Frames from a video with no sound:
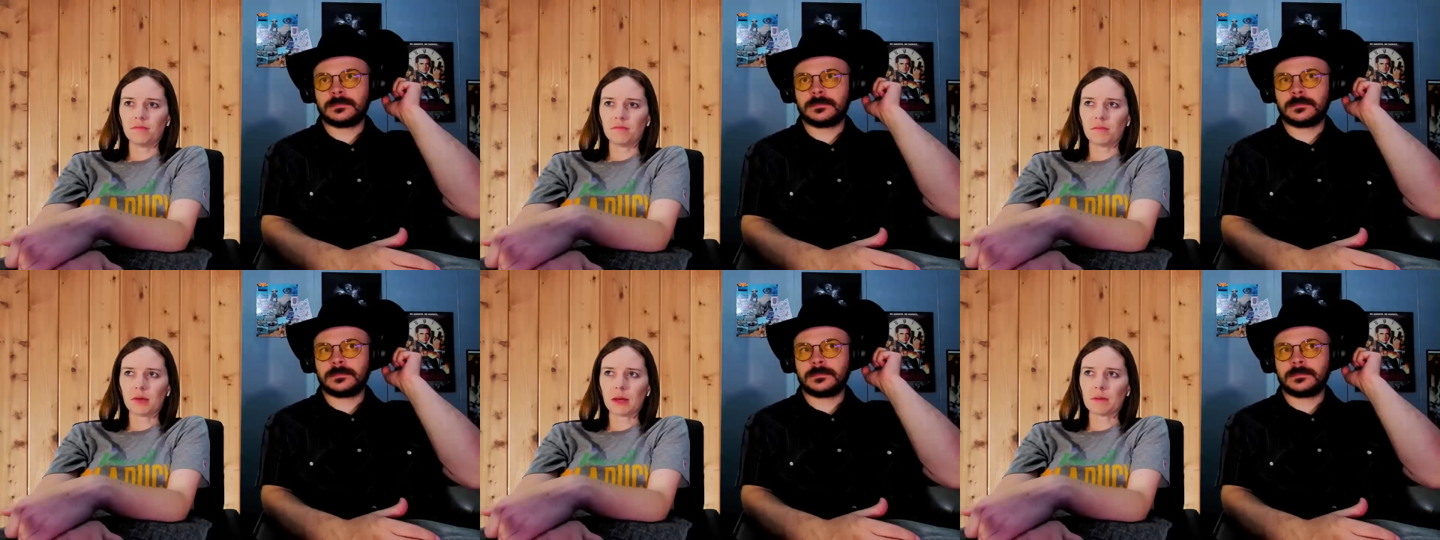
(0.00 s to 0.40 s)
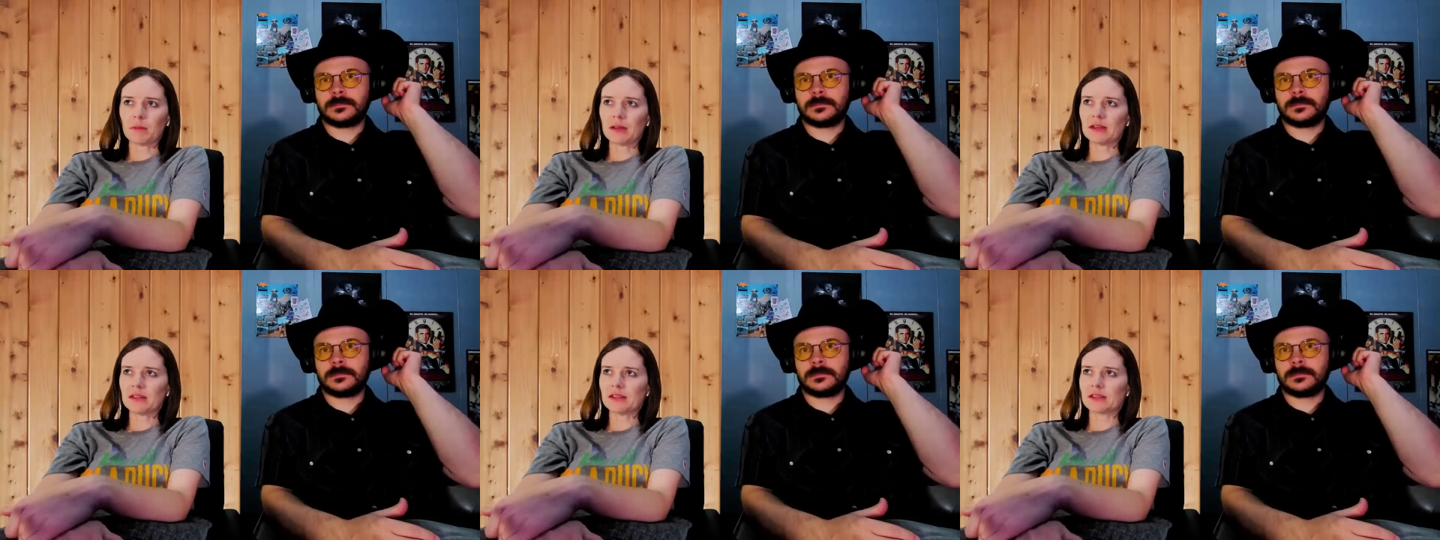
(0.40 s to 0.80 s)

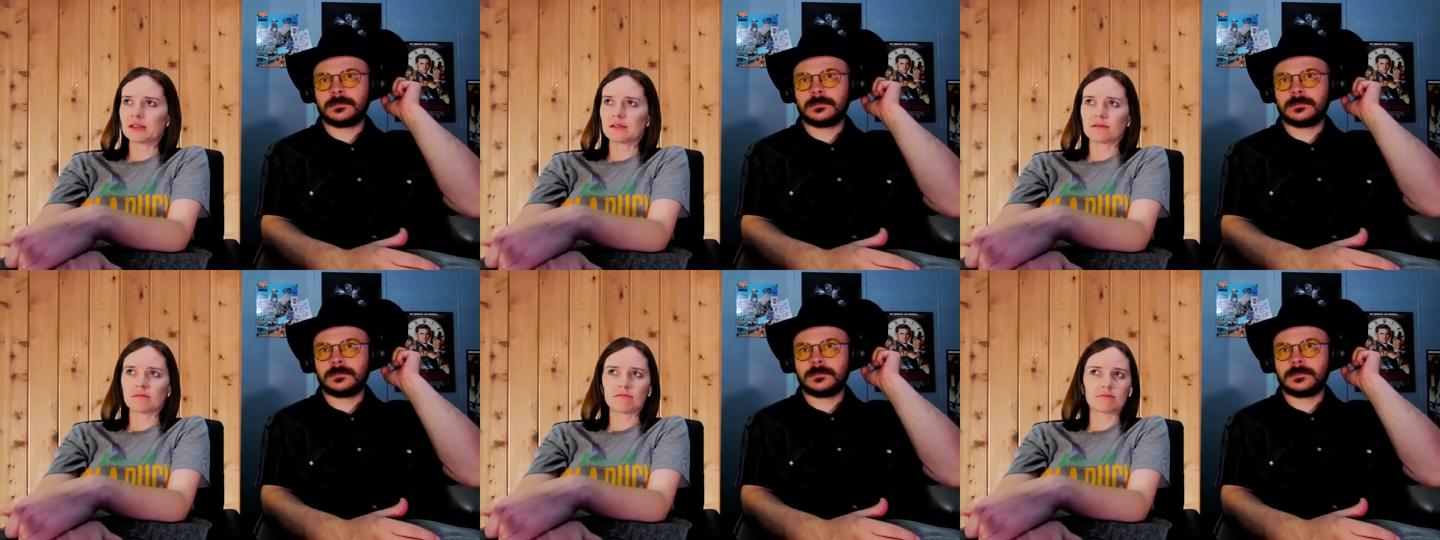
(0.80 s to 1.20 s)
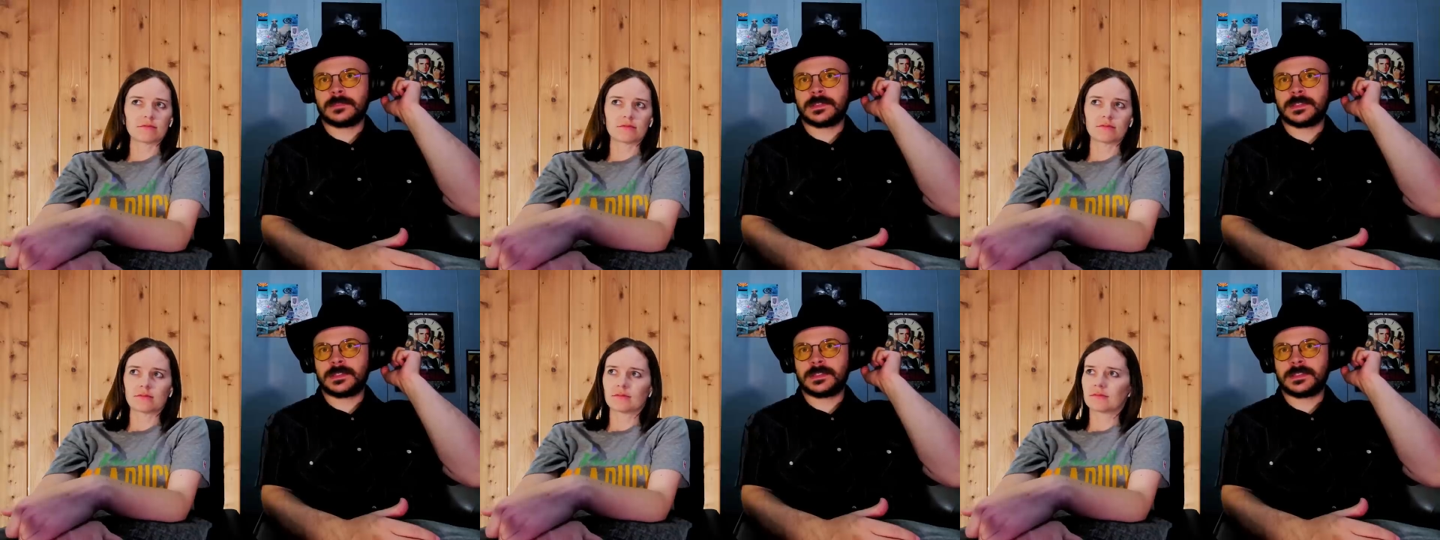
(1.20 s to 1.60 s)
Speaker 1: Papers.
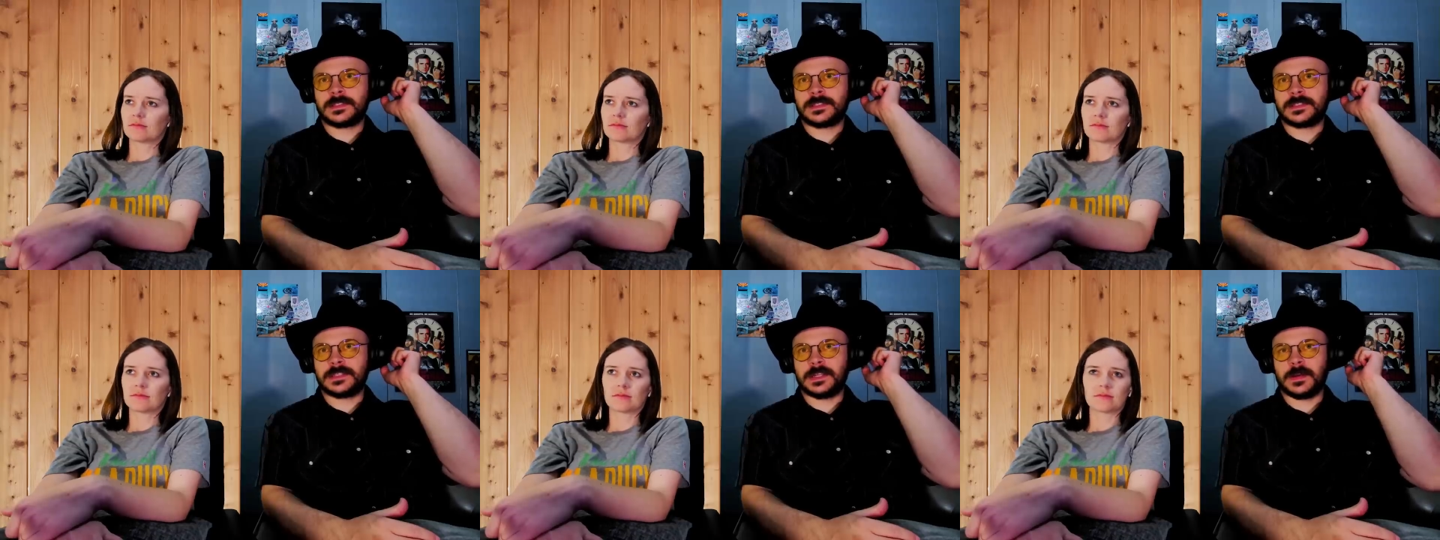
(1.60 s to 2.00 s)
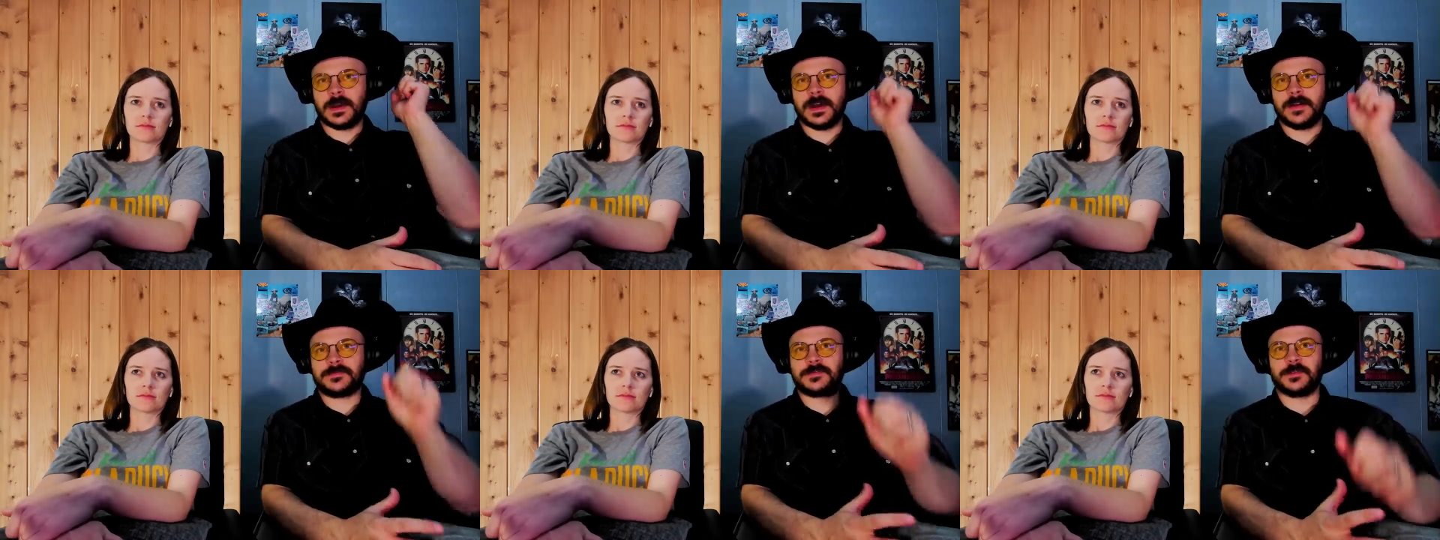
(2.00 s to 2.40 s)
Speaker 2: See you
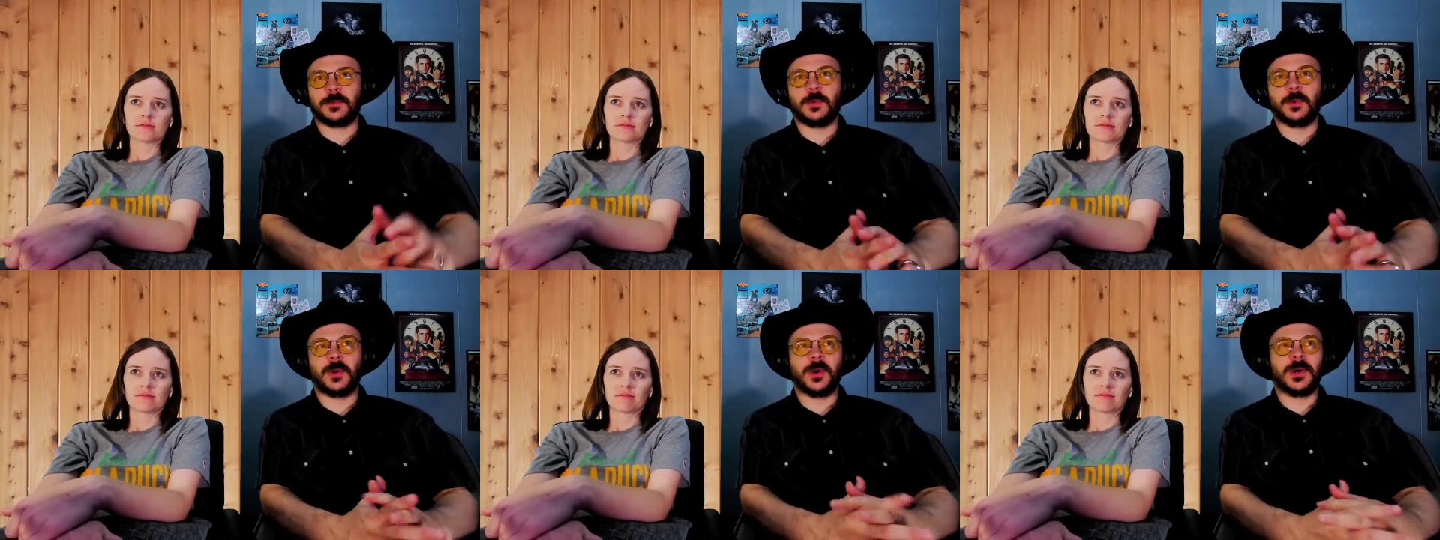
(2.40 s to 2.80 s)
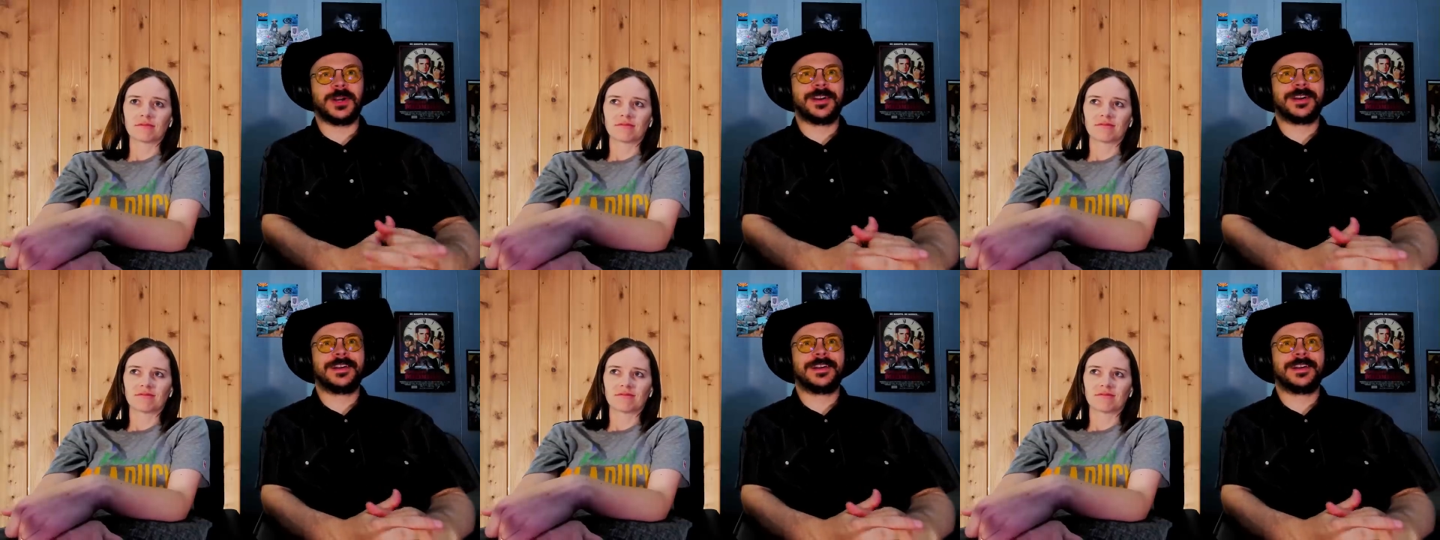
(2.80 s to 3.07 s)
after the war.